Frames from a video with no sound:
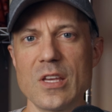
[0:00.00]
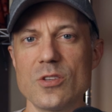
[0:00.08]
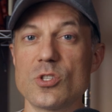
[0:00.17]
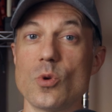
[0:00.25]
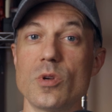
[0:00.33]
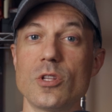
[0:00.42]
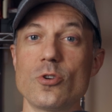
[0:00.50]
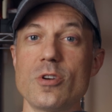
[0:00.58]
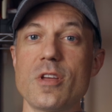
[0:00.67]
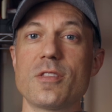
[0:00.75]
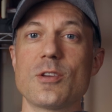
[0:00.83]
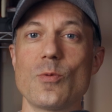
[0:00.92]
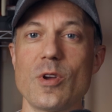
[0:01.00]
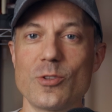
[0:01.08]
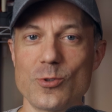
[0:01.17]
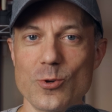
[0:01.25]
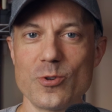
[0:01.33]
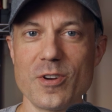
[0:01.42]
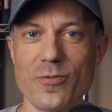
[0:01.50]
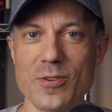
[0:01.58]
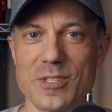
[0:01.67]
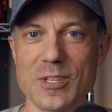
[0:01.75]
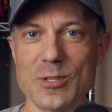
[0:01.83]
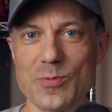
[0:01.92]
So we learned nothing about the true
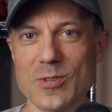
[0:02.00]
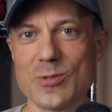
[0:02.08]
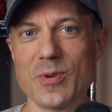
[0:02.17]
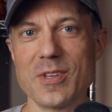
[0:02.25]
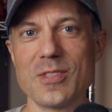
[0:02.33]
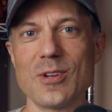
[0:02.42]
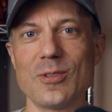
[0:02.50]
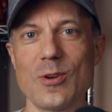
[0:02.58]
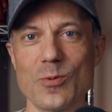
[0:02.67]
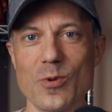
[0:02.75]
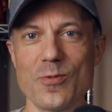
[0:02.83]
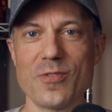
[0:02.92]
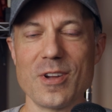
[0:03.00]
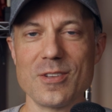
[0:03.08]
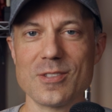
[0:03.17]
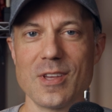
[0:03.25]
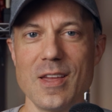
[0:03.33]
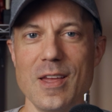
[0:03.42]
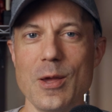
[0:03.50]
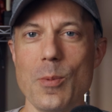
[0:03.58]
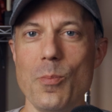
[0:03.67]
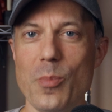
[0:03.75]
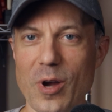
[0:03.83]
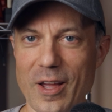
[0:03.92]
differences between their log profiles.
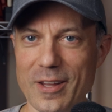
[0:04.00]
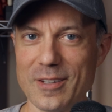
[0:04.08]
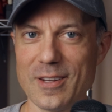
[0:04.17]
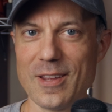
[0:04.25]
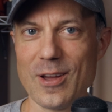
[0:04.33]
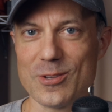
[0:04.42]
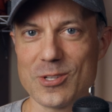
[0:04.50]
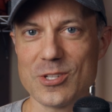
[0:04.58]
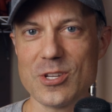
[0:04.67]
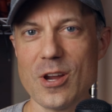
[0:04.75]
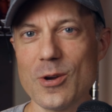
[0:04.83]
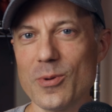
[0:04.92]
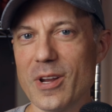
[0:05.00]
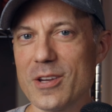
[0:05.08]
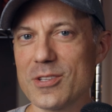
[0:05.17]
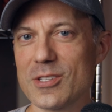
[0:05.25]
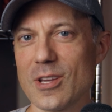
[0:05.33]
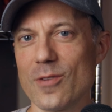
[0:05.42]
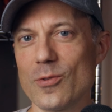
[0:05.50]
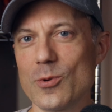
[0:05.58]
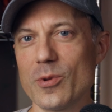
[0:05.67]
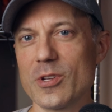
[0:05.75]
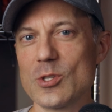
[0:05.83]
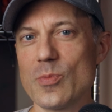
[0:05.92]
But I'll share what I discovered
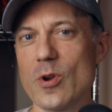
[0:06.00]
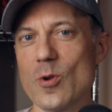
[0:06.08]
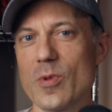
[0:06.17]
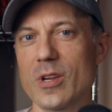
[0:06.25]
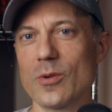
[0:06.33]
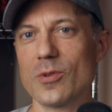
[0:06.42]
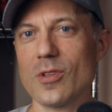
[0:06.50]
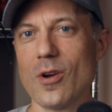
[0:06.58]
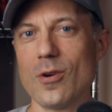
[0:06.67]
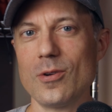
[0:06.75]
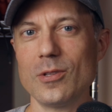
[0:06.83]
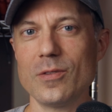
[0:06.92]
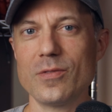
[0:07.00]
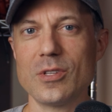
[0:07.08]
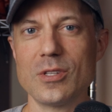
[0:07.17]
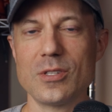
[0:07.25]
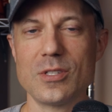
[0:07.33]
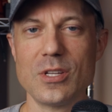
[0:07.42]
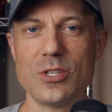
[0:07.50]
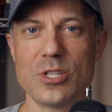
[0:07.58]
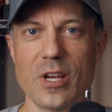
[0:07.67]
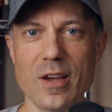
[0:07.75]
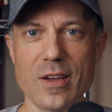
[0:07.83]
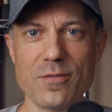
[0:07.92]
when experimenting with all of the
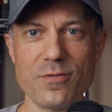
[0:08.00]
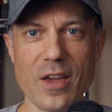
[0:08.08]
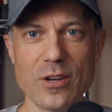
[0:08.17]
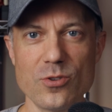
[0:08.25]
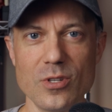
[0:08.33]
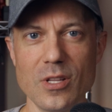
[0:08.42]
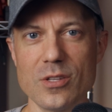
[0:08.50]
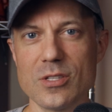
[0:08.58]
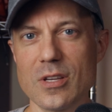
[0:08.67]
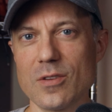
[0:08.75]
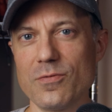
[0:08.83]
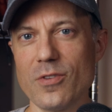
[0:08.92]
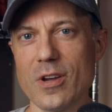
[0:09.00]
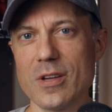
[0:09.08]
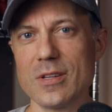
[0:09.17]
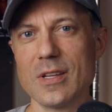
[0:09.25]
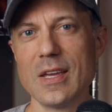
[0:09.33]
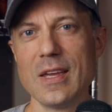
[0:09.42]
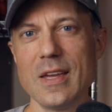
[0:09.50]
DJI factory LUTs I could find.